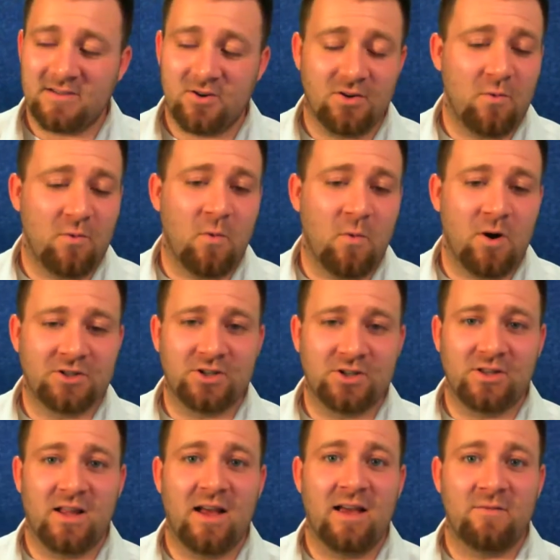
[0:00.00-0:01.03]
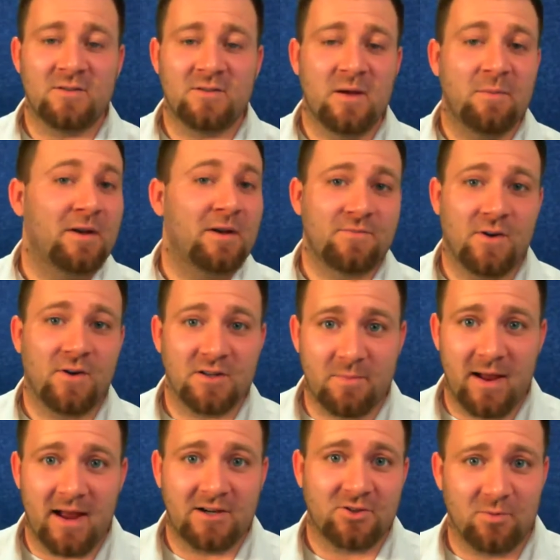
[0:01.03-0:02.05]
certainly won't watch it live. It's my best friend's
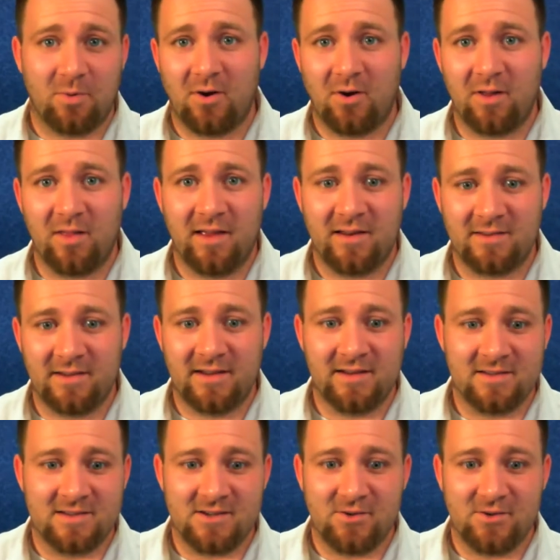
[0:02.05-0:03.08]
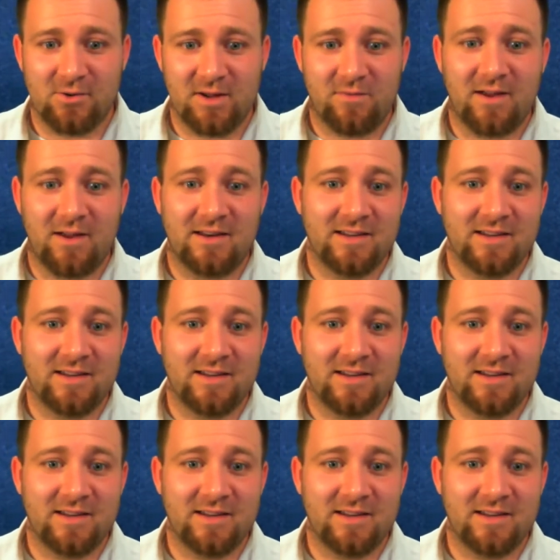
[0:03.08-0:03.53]
bachelor party that day, so if I